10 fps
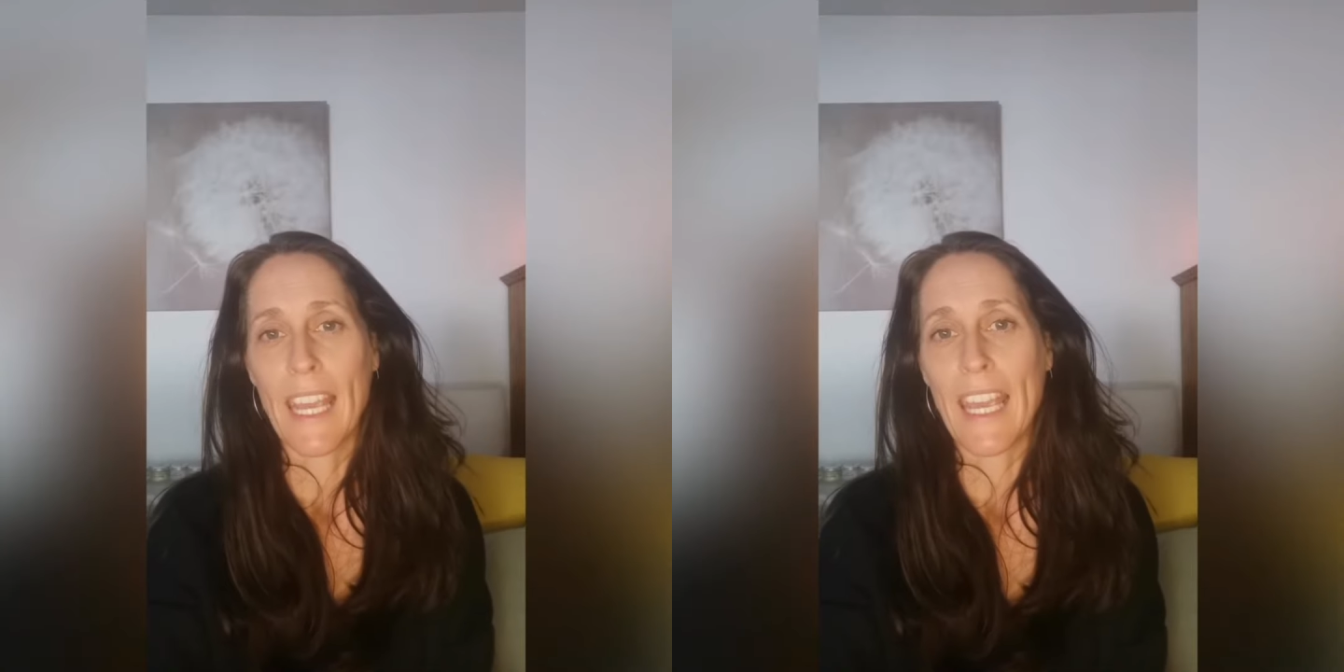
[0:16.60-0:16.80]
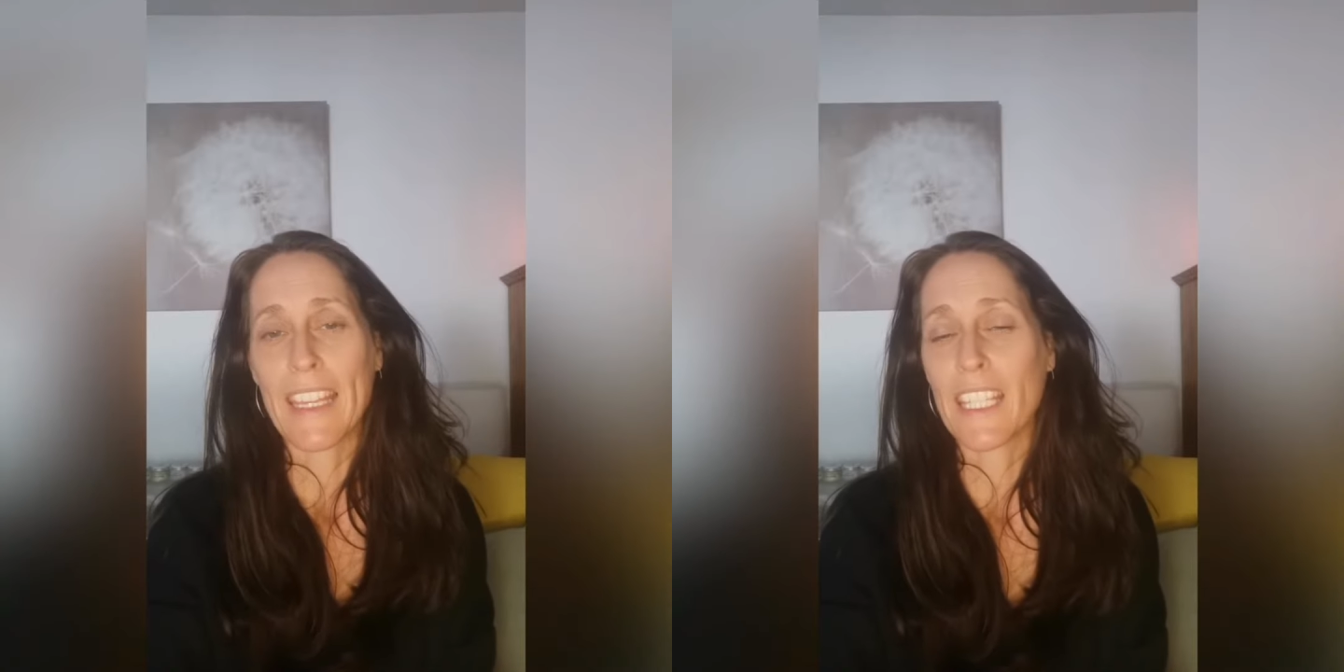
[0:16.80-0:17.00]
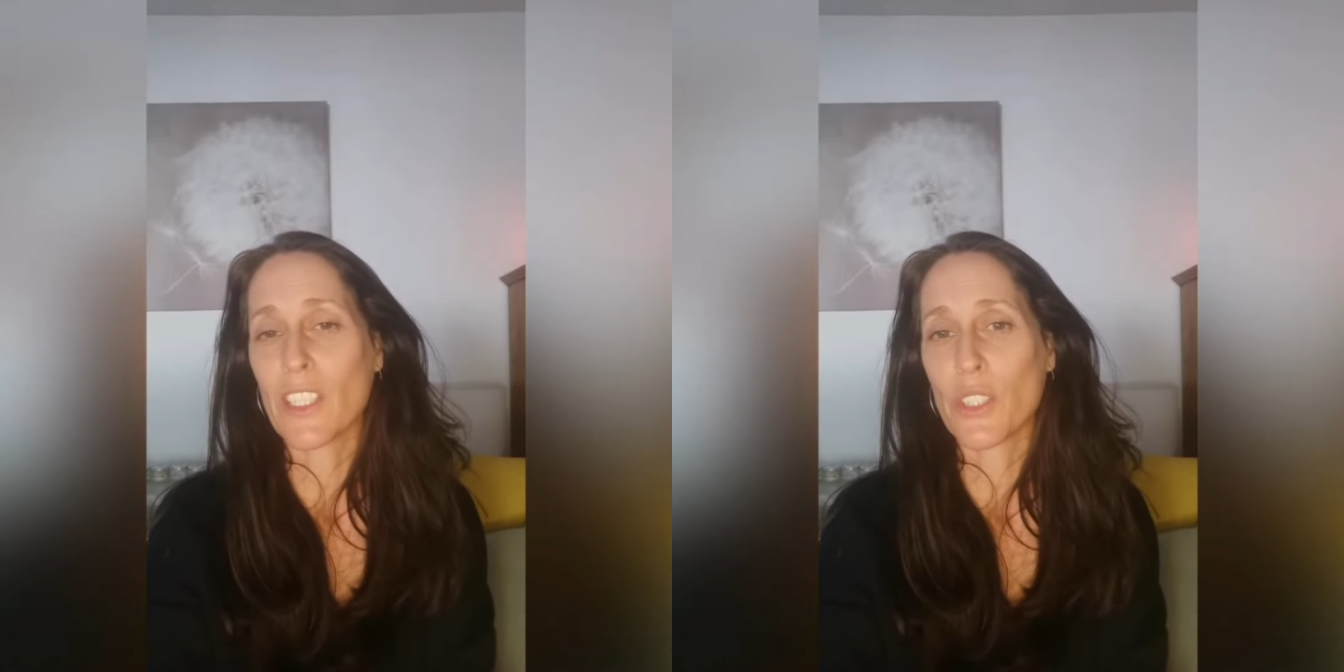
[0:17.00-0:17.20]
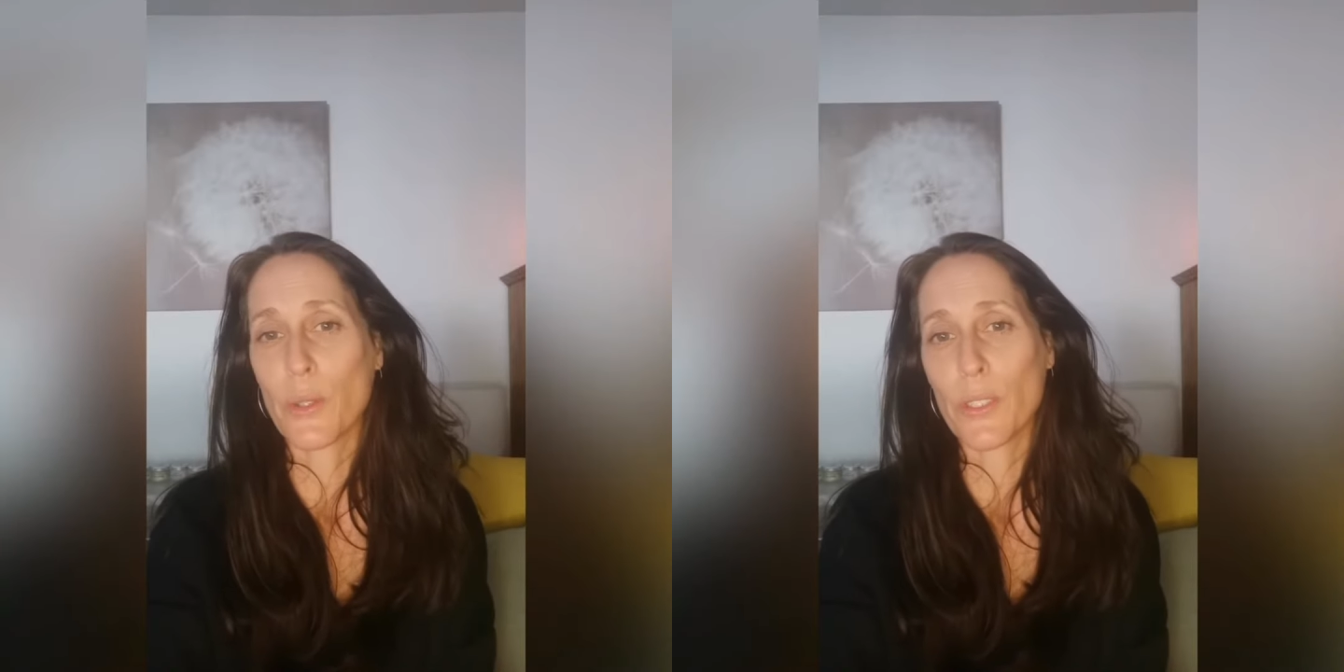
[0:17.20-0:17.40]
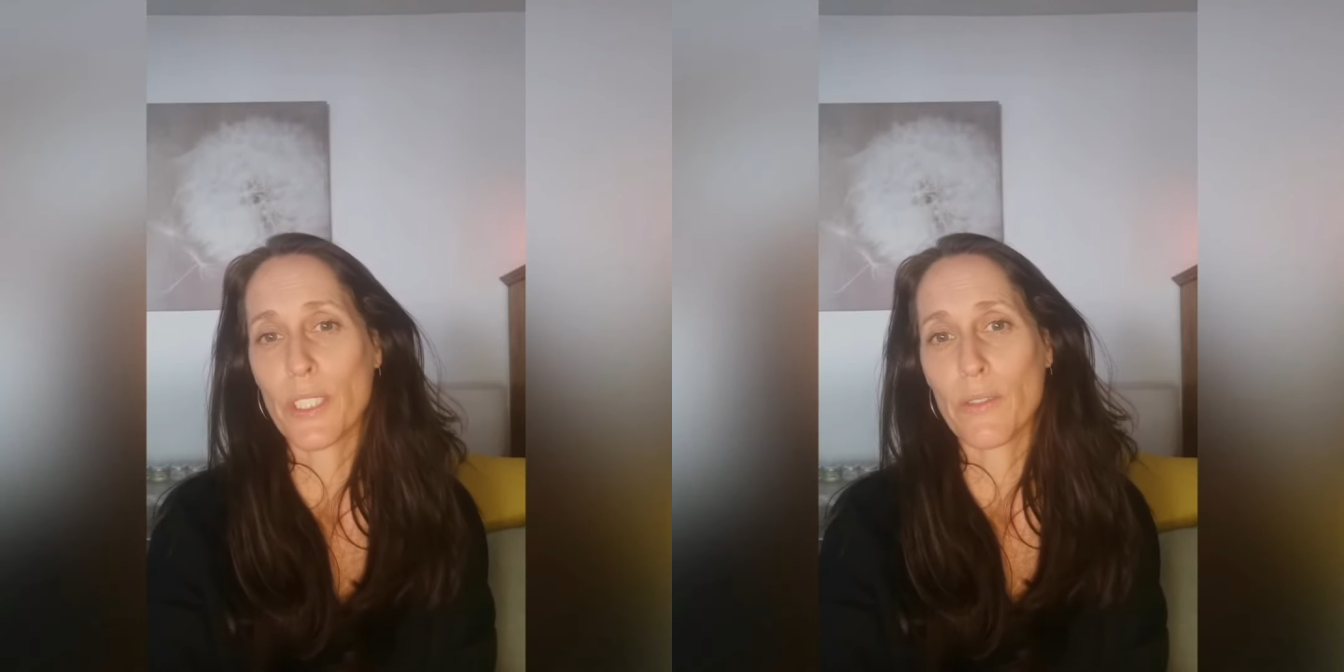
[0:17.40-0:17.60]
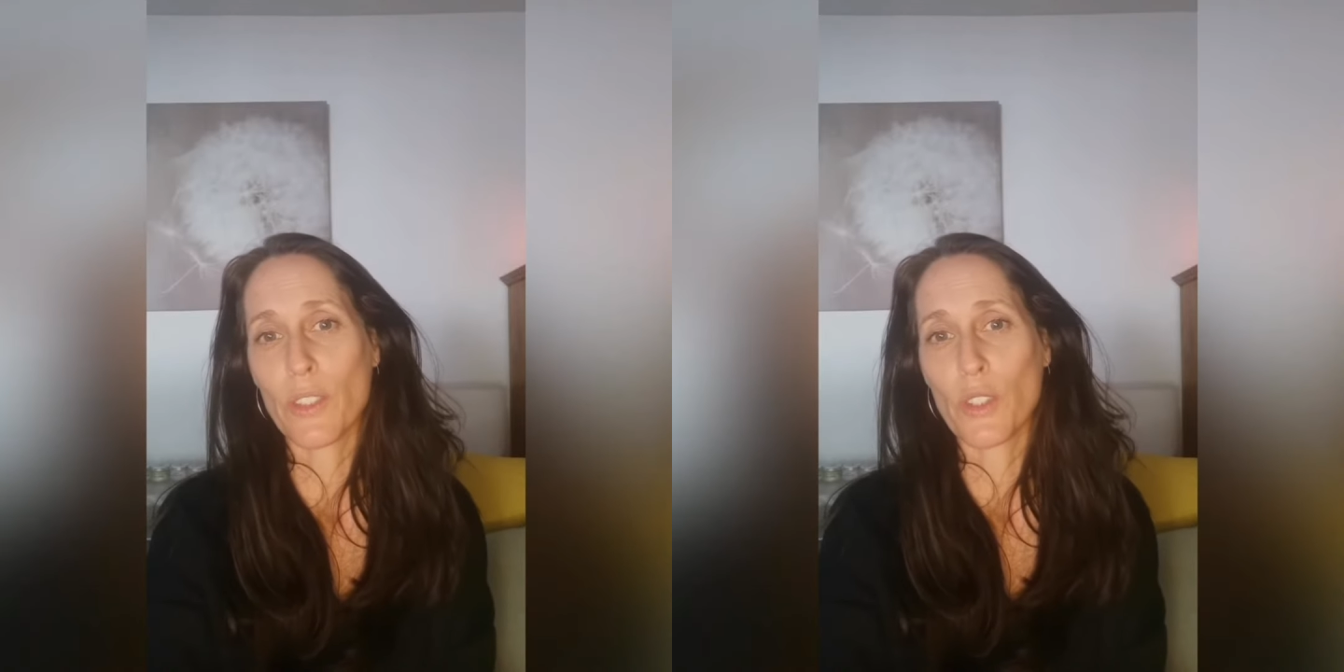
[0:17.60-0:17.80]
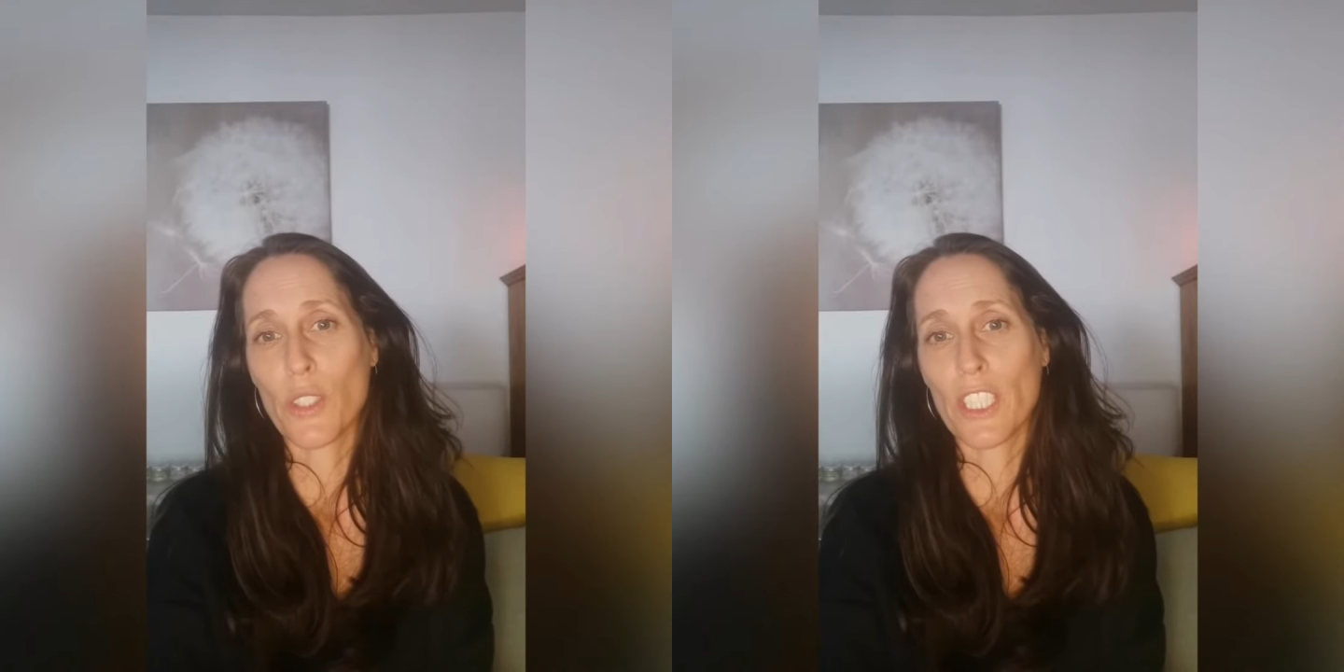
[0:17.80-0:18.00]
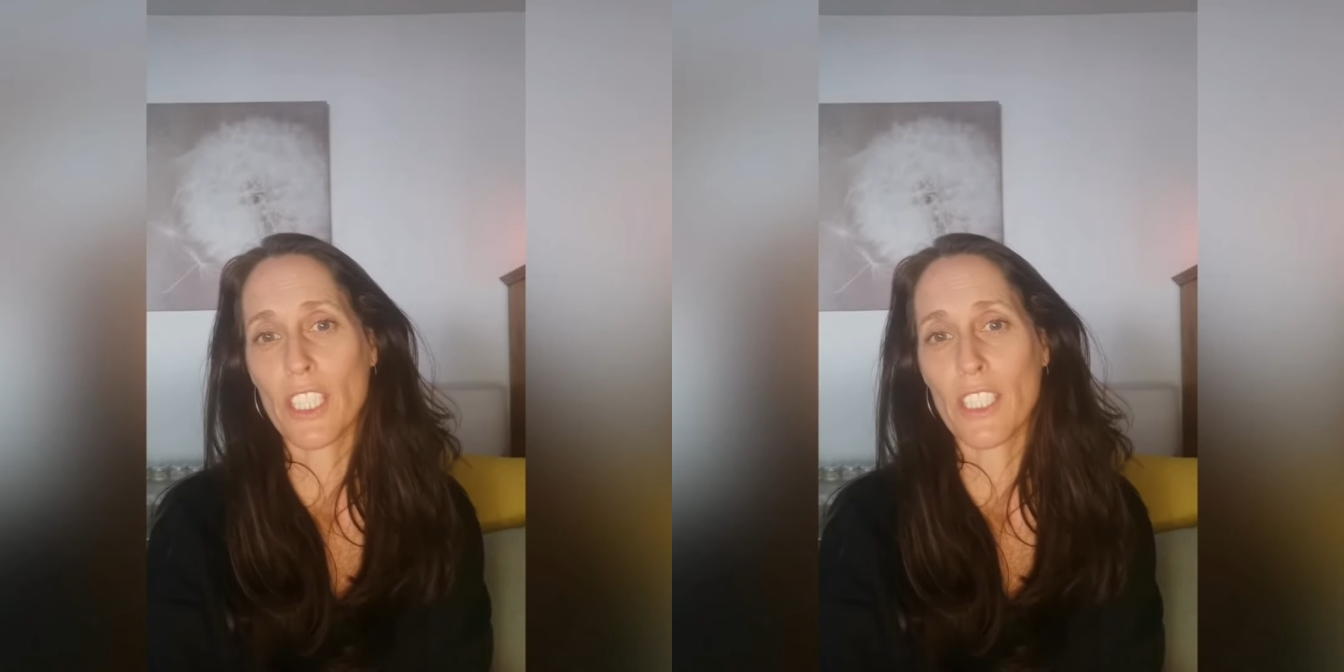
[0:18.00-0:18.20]
At the Intuitive
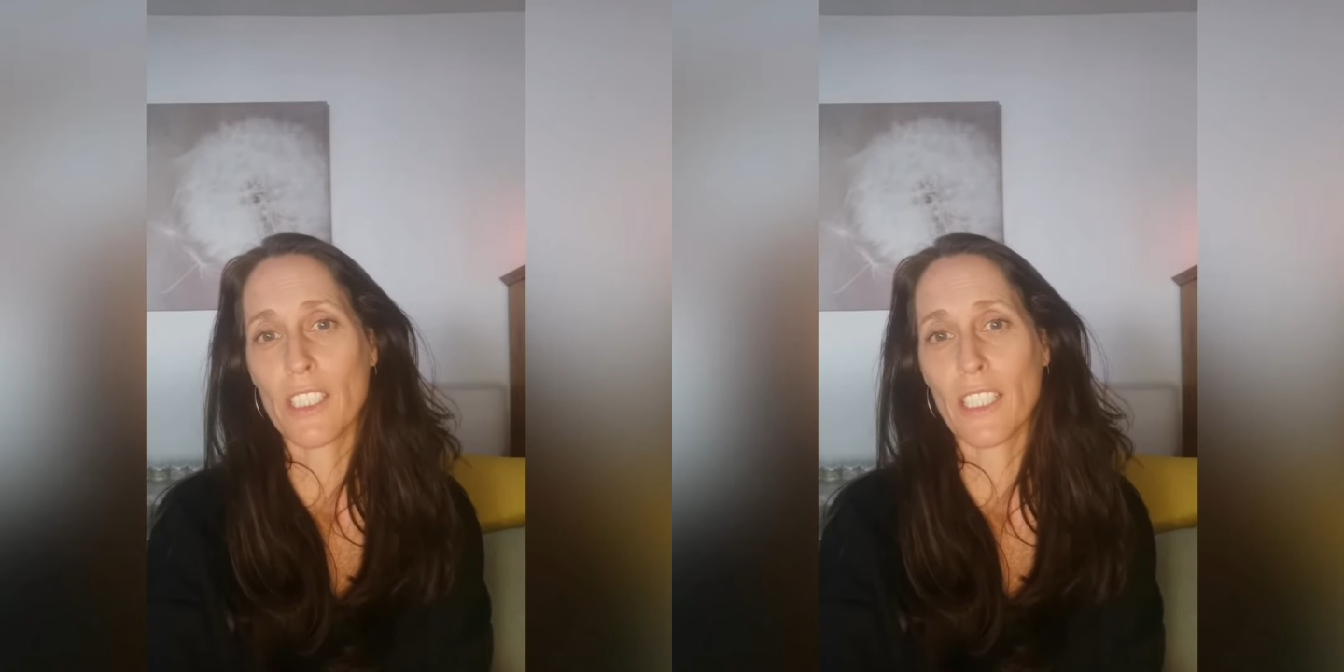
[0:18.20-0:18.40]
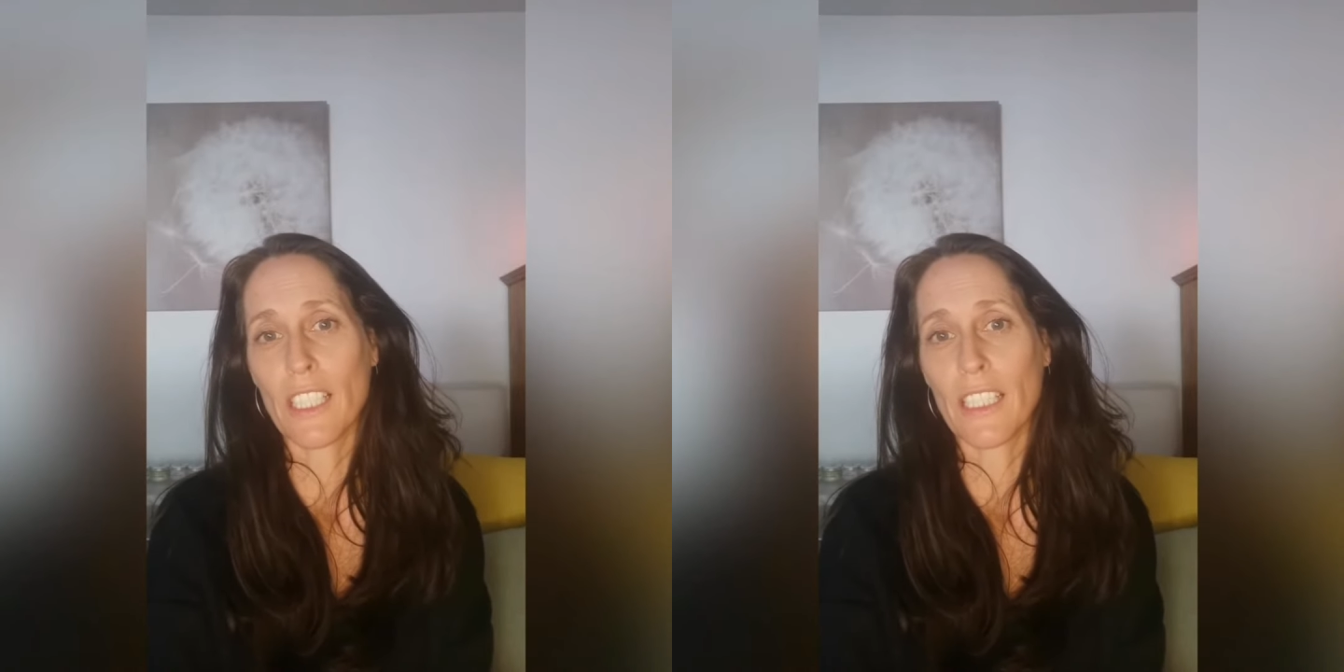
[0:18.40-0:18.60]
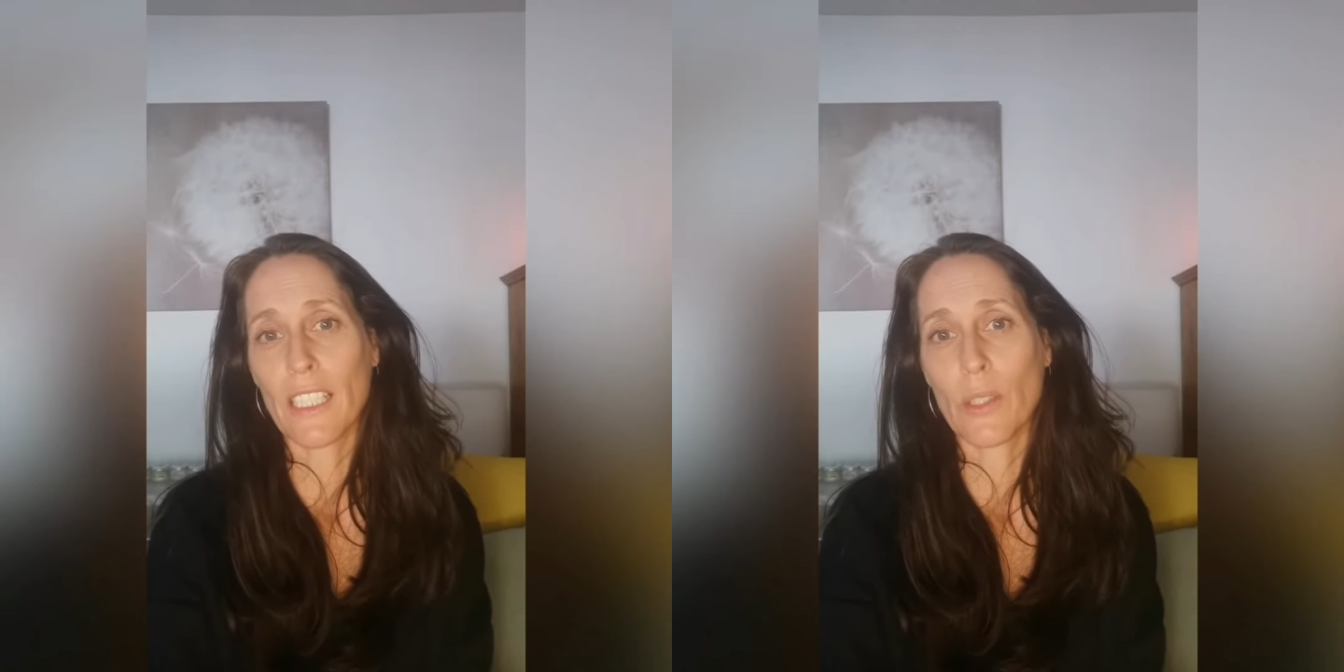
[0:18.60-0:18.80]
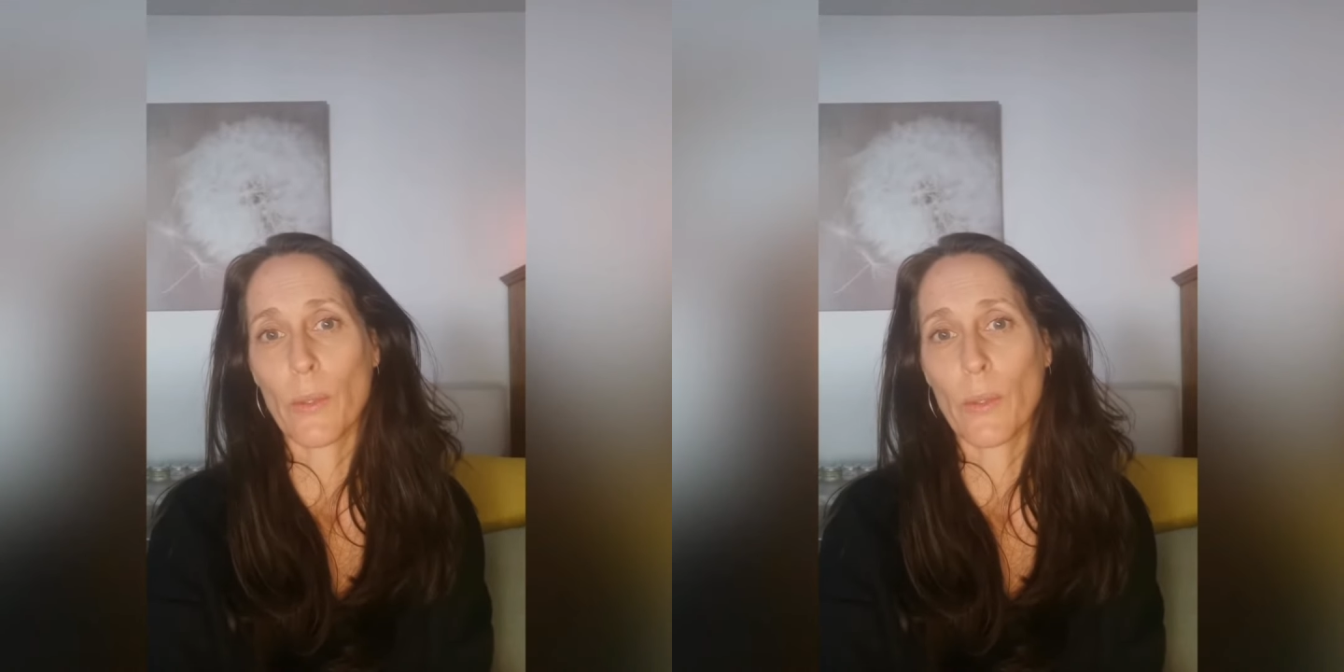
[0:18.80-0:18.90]
Nutrition Clinic,